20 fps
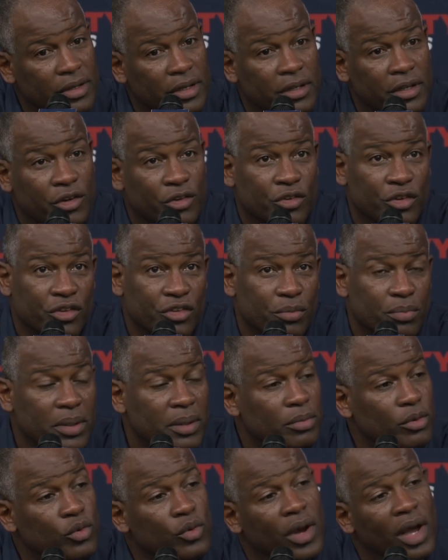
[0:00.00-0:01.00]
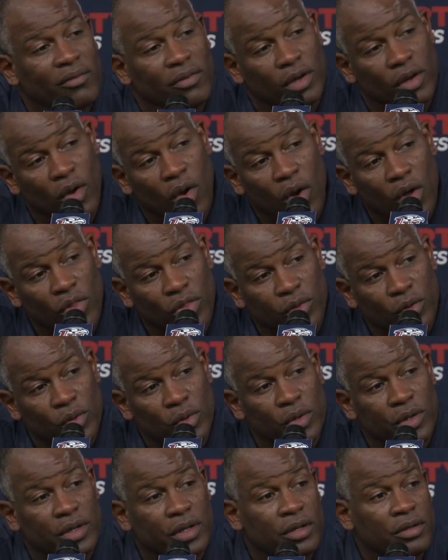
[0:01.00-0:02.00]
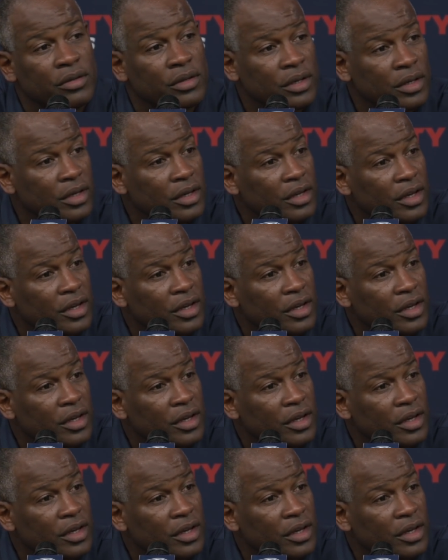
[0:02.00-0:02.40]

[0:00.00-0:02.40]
Uh, there's still some people who haven't gone through it and,